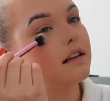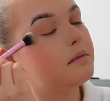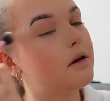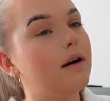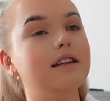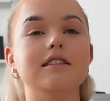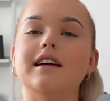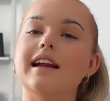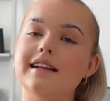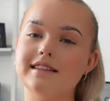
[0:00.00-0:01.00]
Be quite
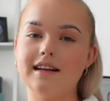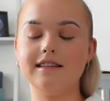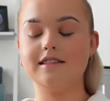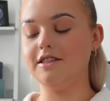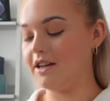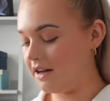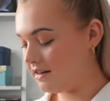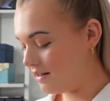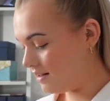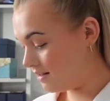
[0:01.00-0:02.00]
entertaining to listen to.
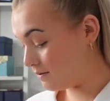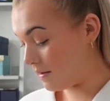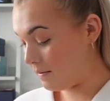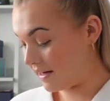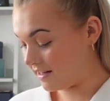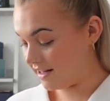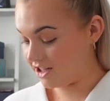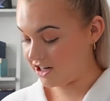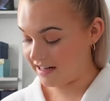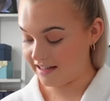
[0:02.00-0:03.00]
Just me basically
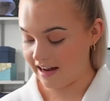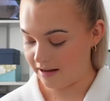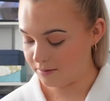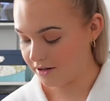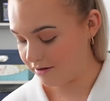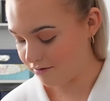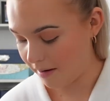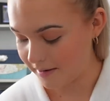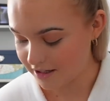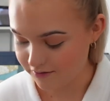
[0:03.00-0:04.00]
chatting absolute
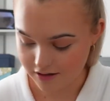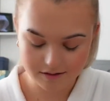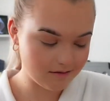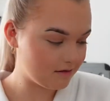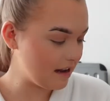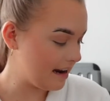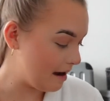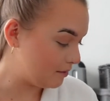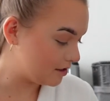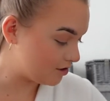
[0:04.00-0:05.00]
rubbish for an
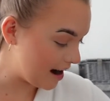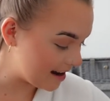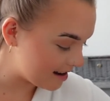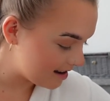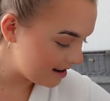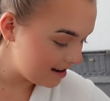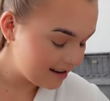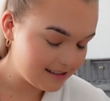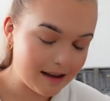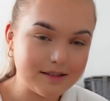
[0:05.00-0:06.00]
hour straight.
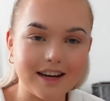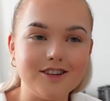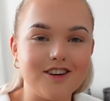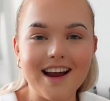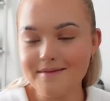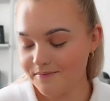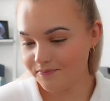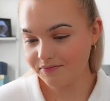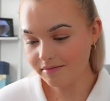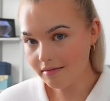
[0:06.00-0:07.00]
Sounds like a dream.
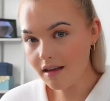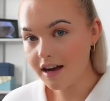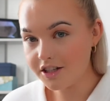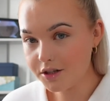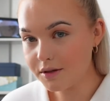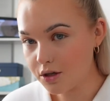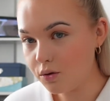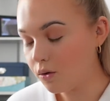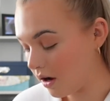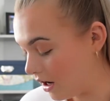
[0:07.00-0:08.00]
I do
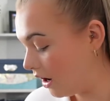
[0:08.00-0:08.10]
talk a